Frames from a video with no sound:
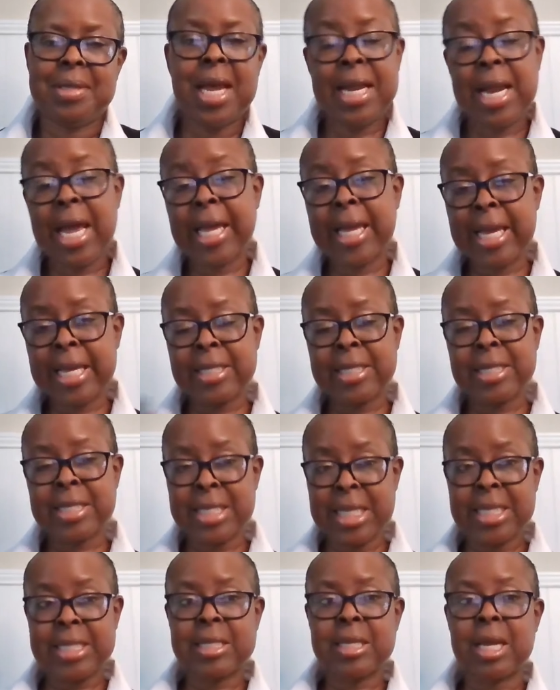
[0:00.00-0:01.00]
And I guess
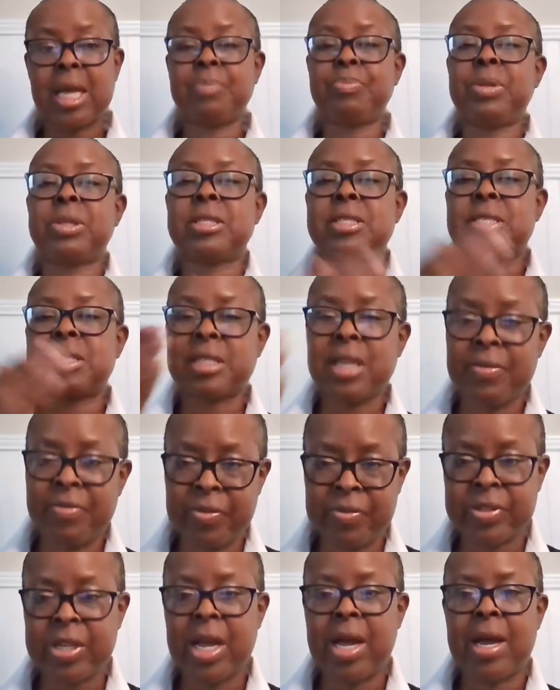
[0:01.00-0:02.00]
6 times, but the
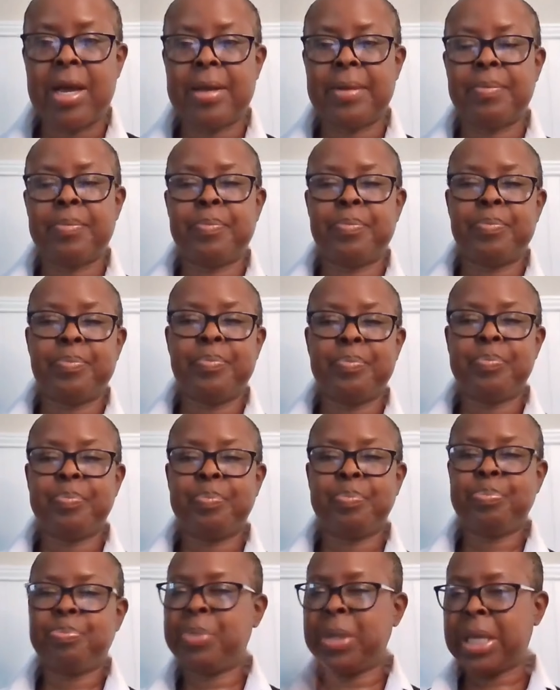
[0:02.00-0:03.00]
7th time
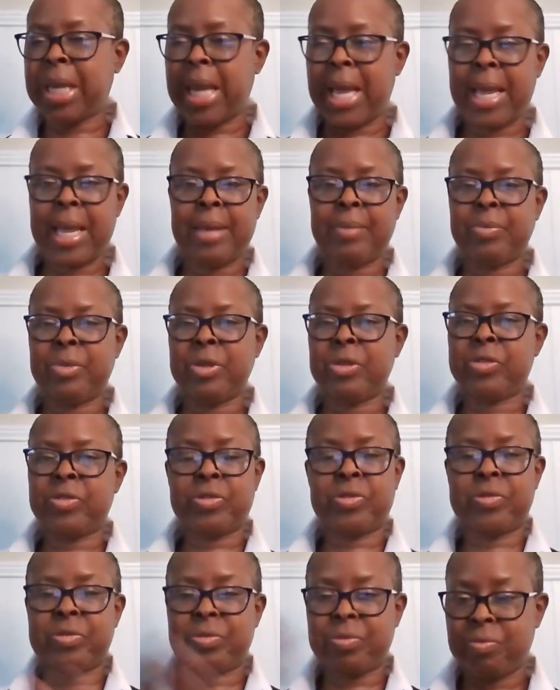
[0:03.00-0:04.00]
became
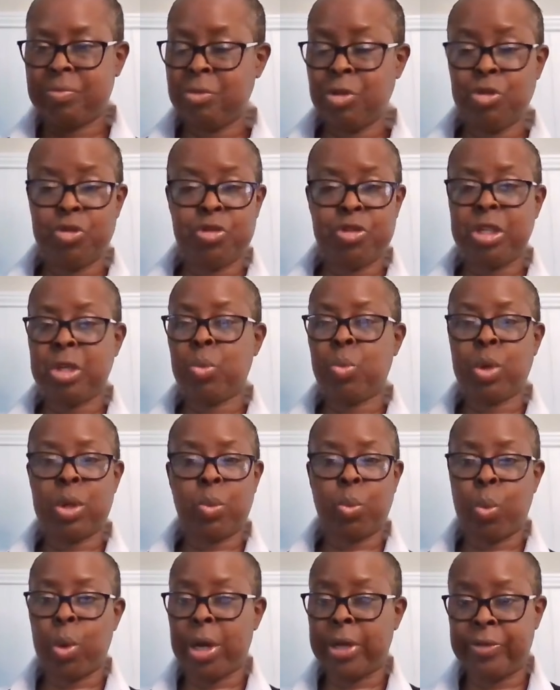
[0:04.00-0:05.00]
this, you see
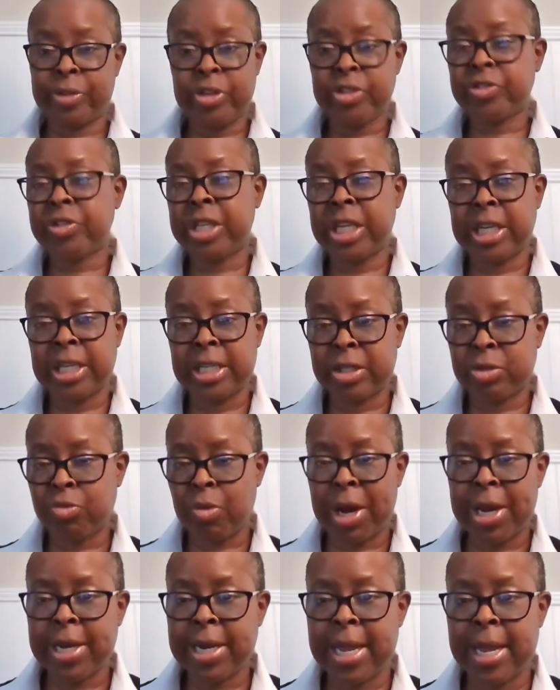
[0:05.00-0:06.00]
where Disney is
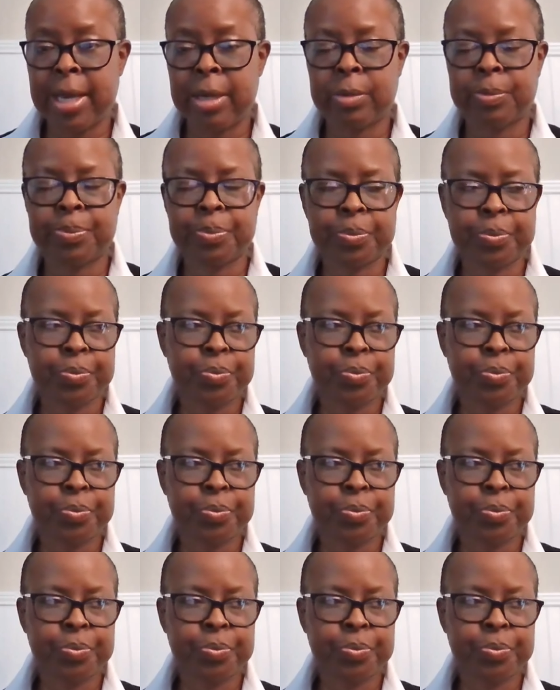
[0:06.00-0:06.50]
right now.